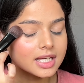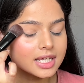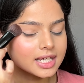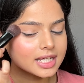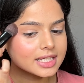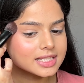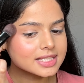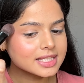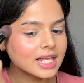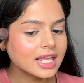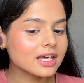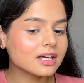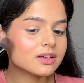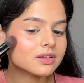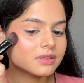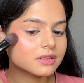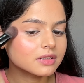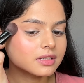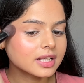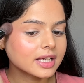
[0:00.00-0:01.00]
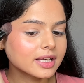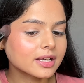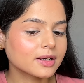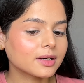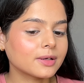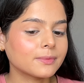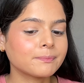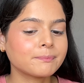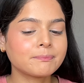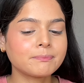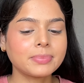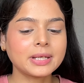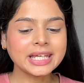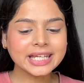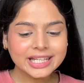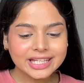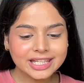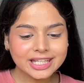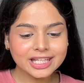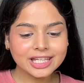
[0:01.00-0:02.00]
It's like a
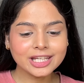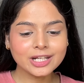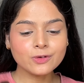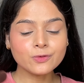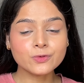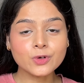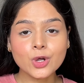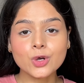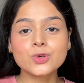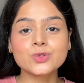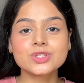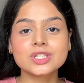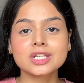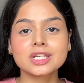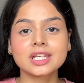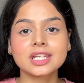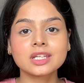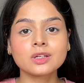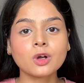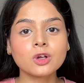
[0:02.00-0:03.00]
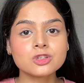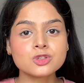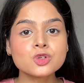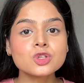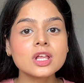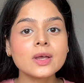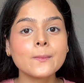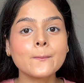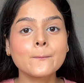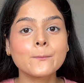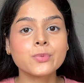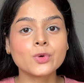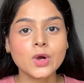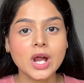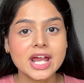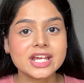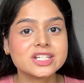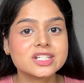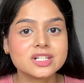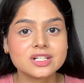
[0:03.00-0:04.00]
pinky rosy, and it also like
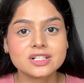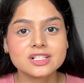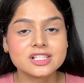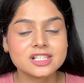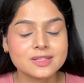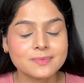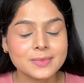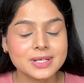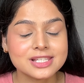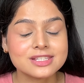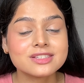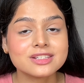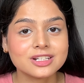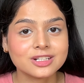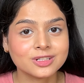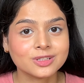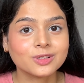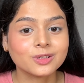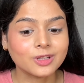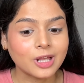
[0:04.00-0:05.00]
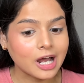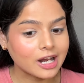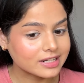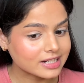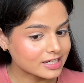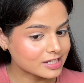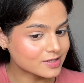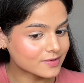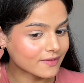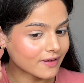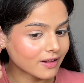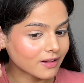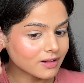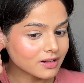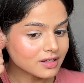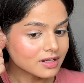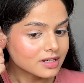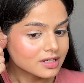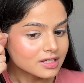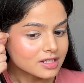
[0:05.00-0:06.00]
brightens my skin a lot as
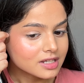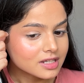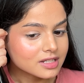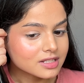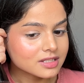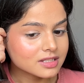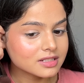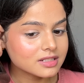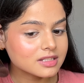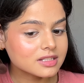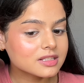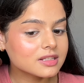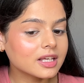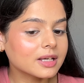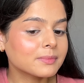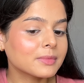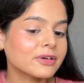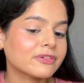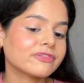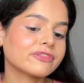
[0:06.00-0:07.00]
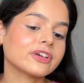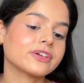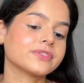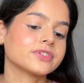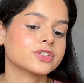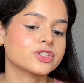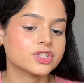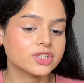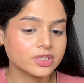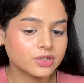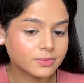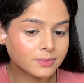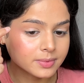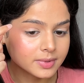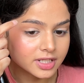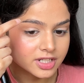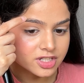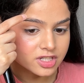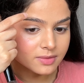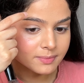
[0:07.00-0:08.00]
well. So this is like my favorite shade of
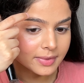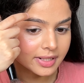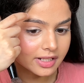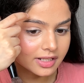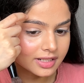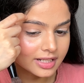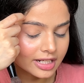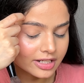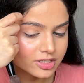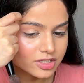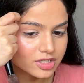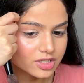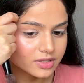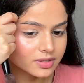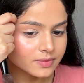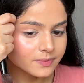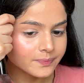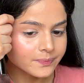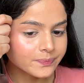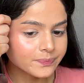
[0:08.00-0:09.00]
blush in my collection.